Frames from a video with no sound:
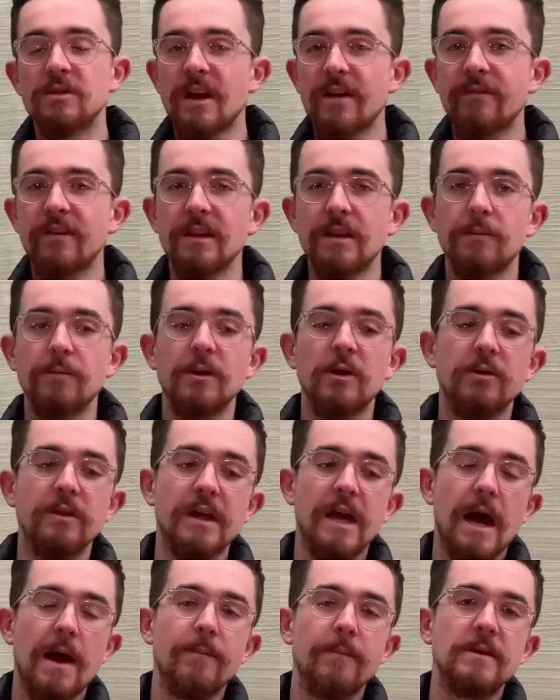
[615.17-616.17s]
Definitely let me know
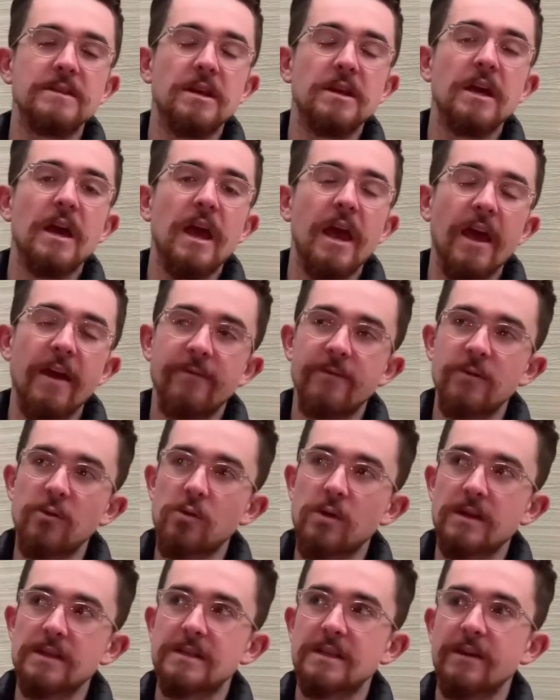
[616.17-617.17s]
in the comments if you
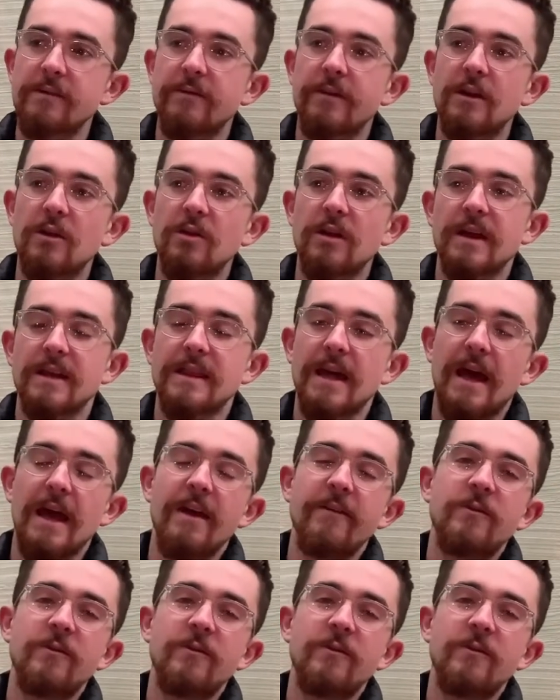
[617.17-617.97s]
want to see a video like that.